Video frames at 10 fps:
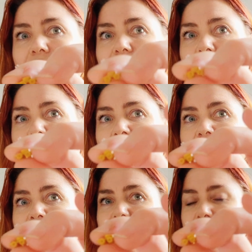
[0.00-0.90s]
the
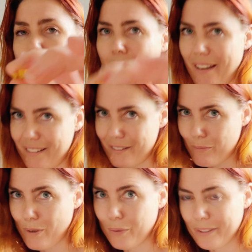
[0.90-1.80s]
fancy pants roller